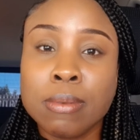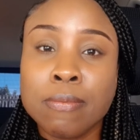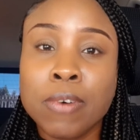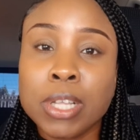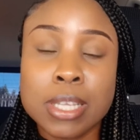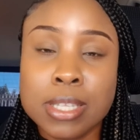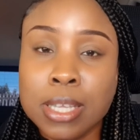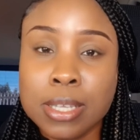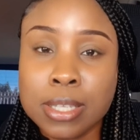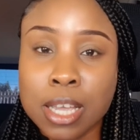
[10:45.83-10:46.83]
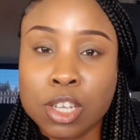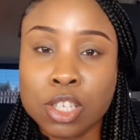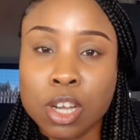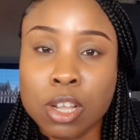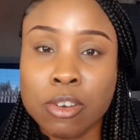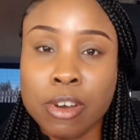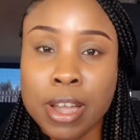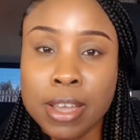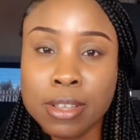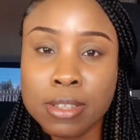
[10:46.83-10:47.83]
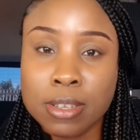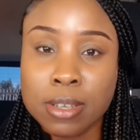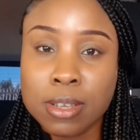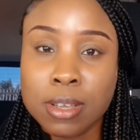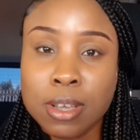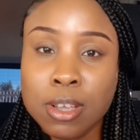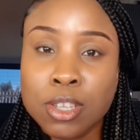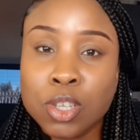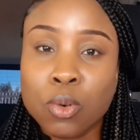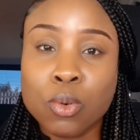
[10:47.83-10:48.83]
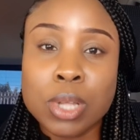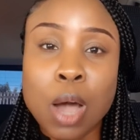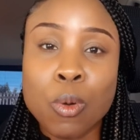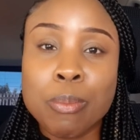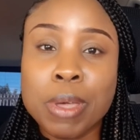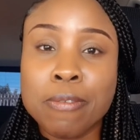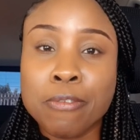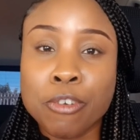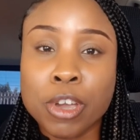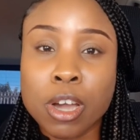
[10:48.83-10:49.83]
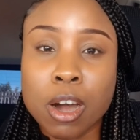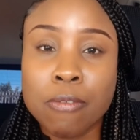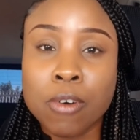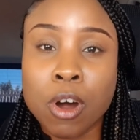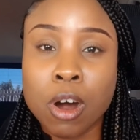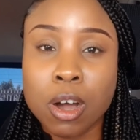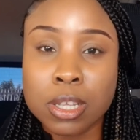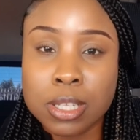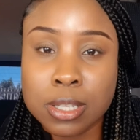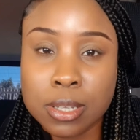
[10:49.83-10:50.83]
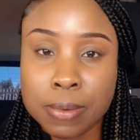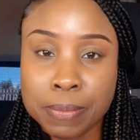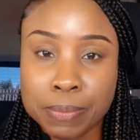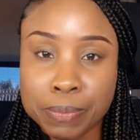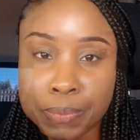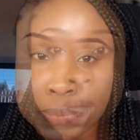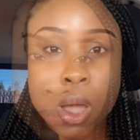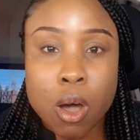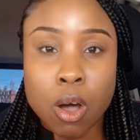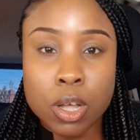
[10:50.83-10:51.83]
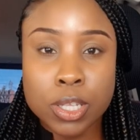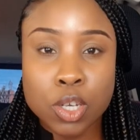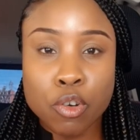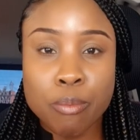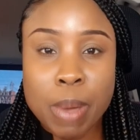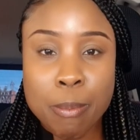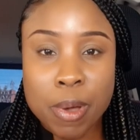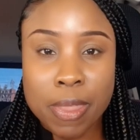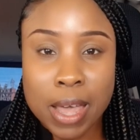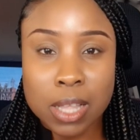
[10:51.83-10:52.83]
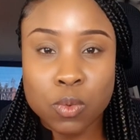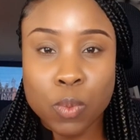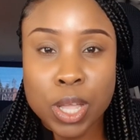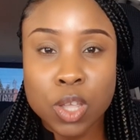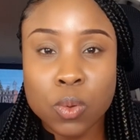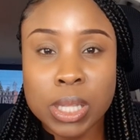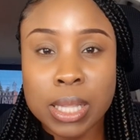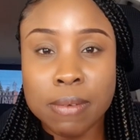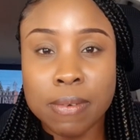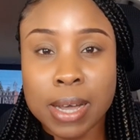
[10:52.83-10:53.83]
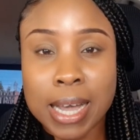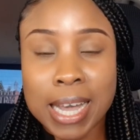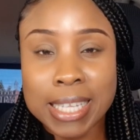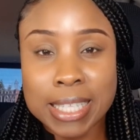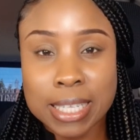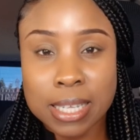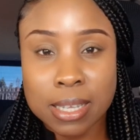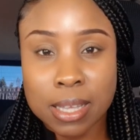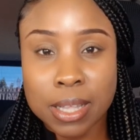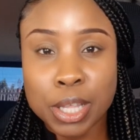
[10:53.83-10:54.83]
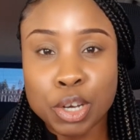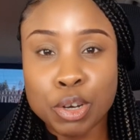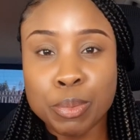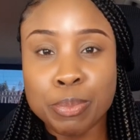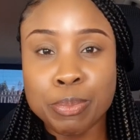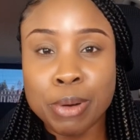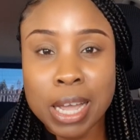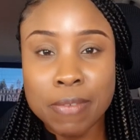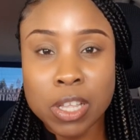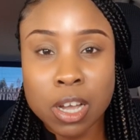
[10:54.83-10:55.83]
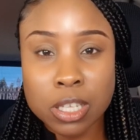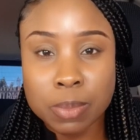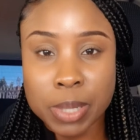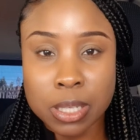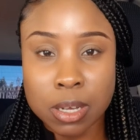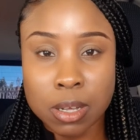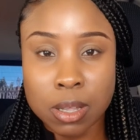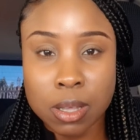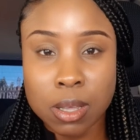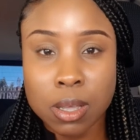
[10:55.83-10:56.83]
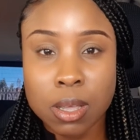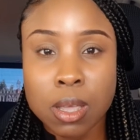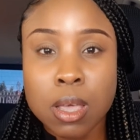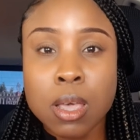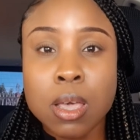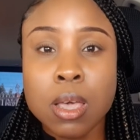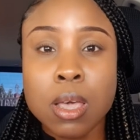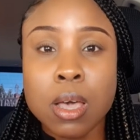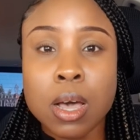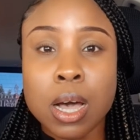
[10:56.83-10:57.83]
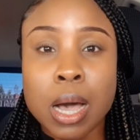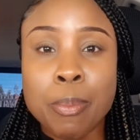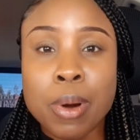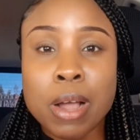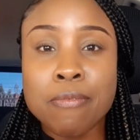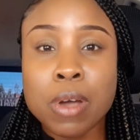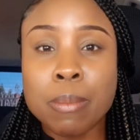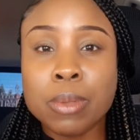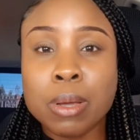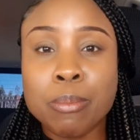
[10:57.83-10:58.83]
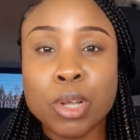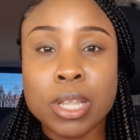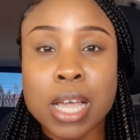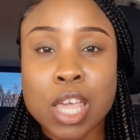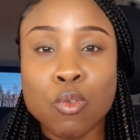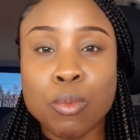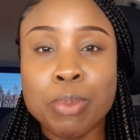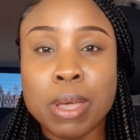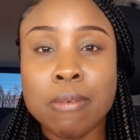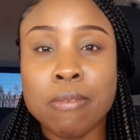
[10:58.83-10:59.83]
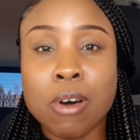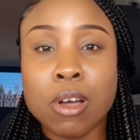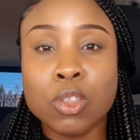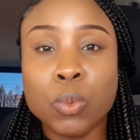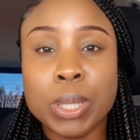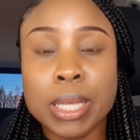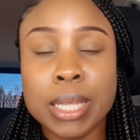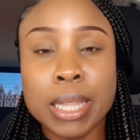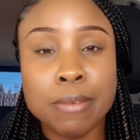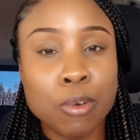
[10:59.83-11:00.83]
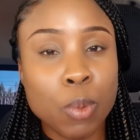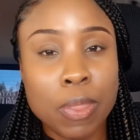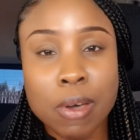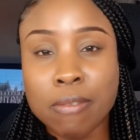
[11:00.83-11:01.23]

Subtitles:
for the C-section, right? So that would be free of cost. Also, remember that when you deliver at the private hospital, apart from the money that you would pay for doing the delivery, whether